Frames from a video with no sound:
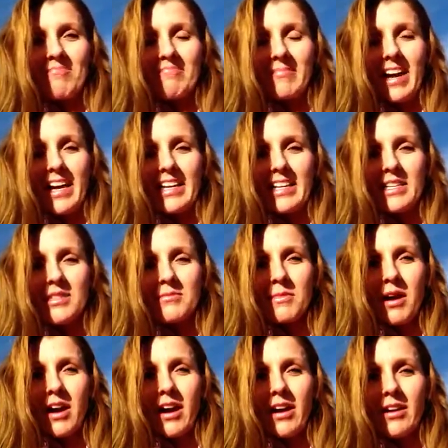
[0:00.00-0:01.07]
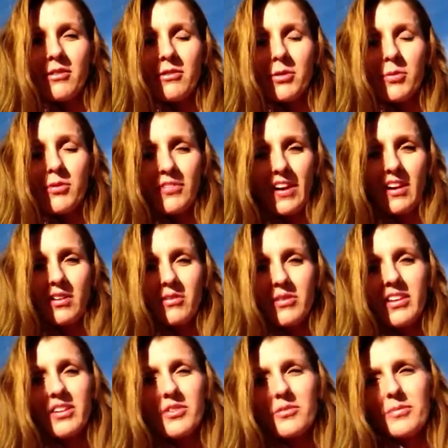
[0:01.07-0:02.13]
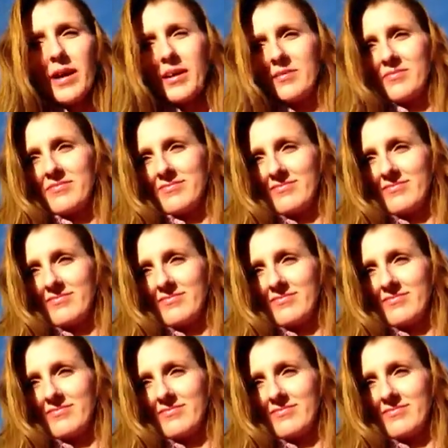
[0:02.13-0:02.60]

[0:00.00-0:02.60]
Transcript: that is my career profile. Thank you. Bye.